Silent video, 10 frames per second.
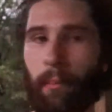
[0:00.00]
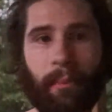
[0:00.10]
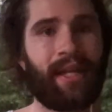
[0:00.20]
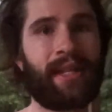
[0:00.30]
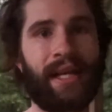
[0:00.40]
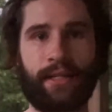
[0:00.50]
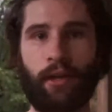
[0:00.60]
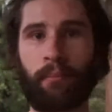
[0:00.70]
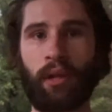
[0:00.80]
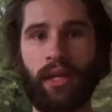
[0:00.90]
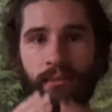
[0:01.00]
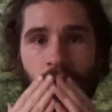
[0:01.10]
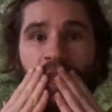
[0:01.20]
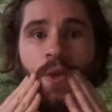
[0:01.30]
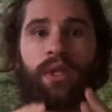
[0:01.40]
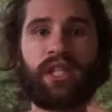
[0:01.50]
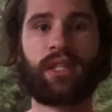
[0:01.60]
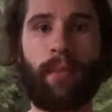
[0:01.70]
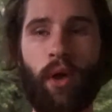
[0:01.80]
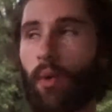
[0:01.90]
be in that surplus, but do it
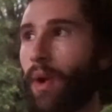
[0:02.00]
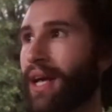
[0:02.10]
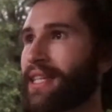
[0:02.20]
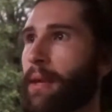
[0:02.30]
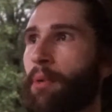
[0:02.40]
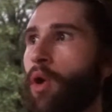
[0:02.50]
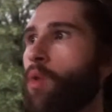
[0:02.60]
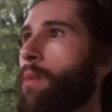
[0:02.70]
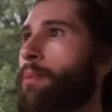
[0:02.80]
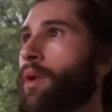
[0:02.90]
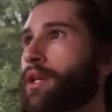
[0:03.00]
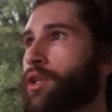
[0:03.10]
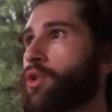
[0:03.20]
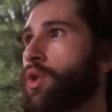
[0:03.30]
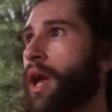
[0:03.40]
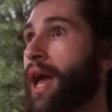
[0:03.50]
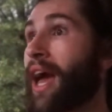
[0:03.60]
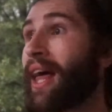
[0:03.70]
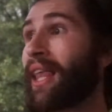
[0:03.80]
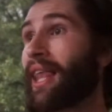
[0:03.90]
smart. Why I say 0.1, 0.2,
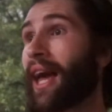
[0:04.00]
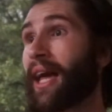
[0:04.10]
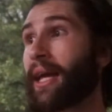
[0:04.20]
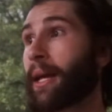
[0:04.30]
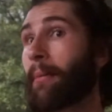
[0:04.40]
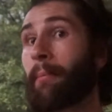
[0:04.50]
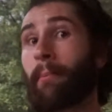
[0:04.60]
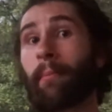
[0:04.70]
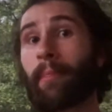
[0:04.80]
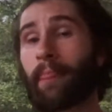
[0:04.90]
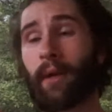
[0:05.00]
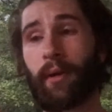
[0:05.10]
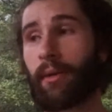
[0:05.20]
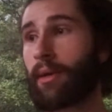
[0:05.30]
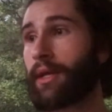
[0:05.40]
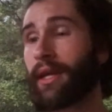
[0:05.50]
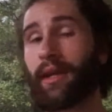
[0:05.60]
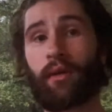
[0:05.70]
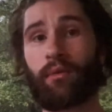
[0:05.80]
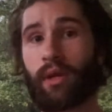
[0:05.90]
like,
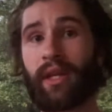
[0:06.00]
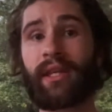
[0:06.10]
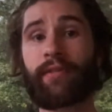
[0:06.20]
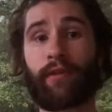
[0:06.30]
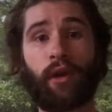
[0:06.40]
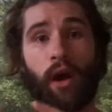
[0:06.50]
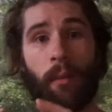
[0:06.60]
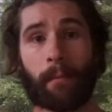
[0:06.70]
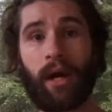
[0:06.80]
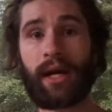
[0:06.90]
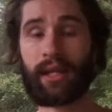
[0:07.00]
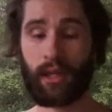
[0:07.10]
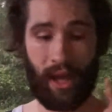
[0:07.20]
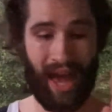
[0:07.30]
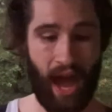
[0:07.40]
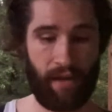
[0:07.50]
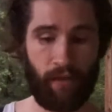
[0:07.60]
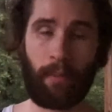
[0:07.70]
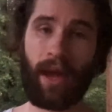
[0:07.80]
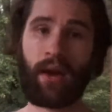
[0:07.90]
really for a month, half
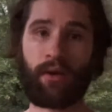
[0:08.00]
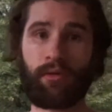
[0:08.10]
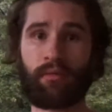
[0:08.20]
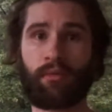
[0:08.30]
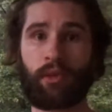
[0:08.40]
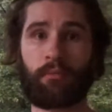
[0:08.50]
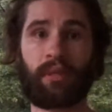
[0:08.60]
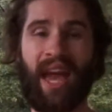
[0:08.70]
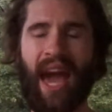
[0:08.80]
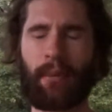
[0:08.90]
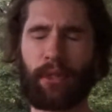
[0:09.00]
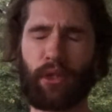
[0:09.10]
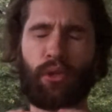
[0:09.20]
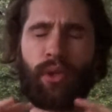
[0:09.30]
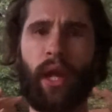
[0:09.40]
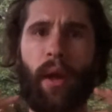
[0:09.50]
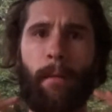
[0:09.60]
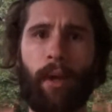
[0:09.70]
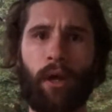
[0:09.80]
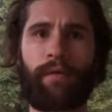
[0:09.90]
a pound would be absolutely
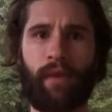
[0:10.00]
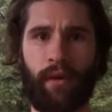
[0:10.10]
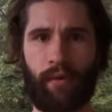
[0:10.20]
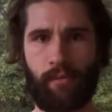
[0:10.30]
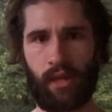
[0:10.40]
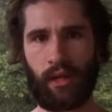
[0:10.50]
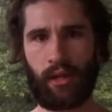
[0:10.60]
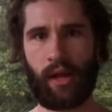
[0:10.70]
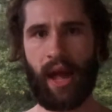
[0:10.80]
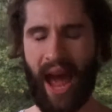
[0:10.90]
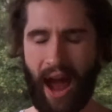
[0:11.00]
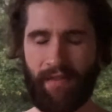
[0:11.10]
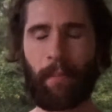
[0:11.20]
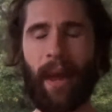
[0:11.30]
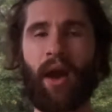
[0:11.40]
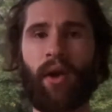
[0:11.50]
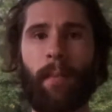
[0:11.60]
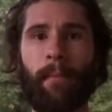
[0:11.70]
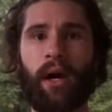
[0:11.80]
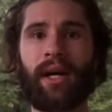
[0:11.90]
perfect for me. Half a pound a
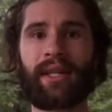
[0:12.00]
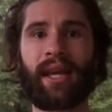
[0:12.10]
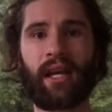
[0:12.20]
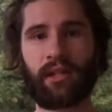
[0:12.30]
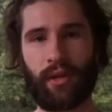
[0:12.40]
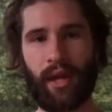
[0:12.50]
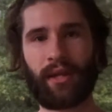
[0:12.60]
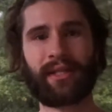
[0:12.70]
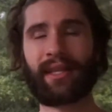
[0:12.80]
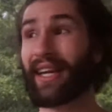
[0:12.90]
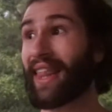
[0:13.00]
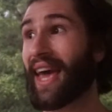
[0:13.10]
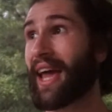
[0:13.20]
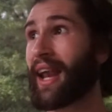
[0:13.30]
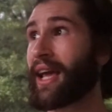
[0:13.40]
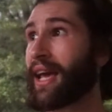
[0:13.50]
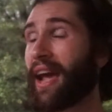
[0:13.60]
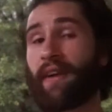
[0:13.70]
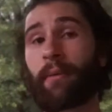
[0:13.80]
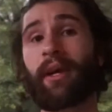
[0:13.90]
month. So now let's look at that.
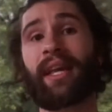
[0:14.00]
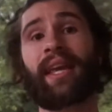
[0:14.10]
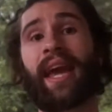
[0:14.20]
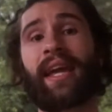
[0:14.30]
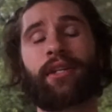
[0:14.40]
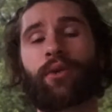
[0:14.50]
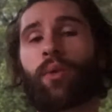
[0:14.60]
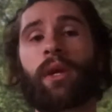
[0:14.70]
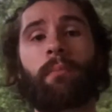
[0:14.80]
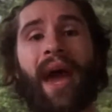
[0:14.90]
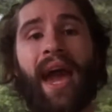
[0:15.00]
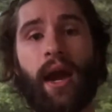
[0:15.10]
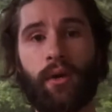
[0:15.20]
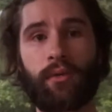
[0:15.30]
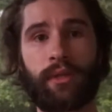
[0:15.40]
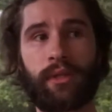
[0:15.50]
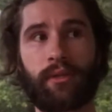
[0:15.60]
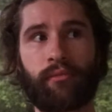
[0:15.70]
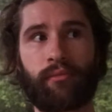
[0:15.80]
If I'm going to gain 20 pounds,